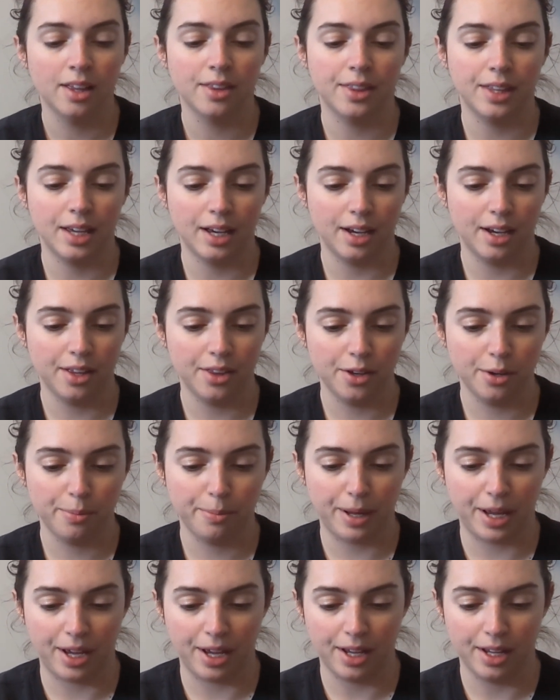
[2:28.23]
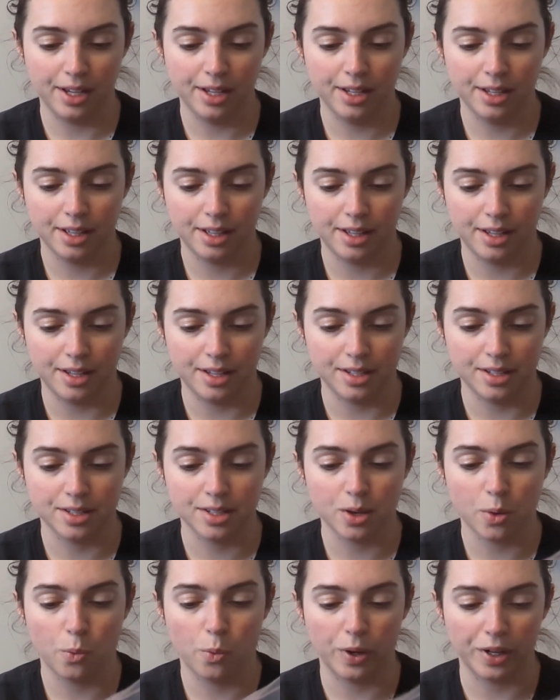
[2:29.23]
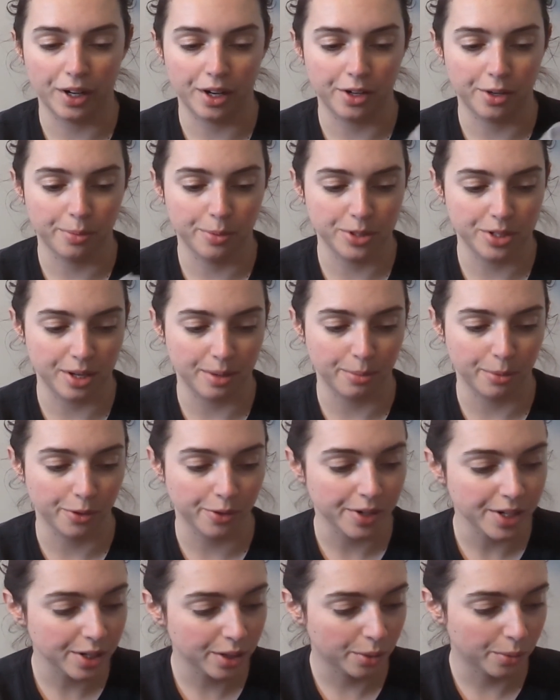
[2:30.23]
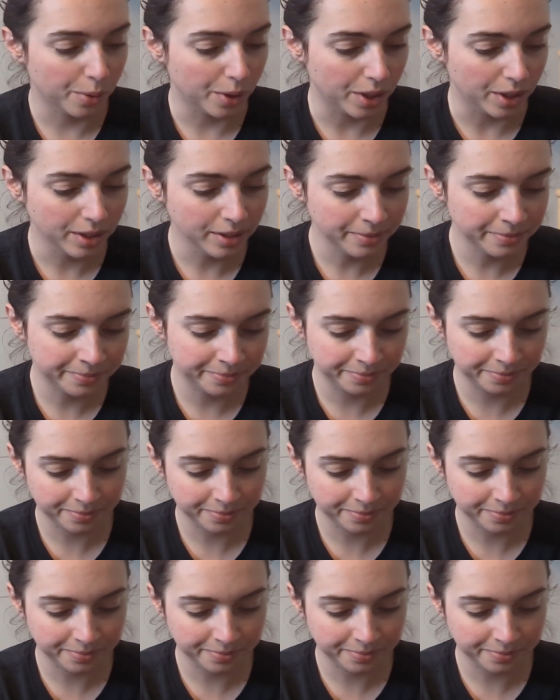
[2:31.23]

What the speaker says: The other bag is 100% merino wool.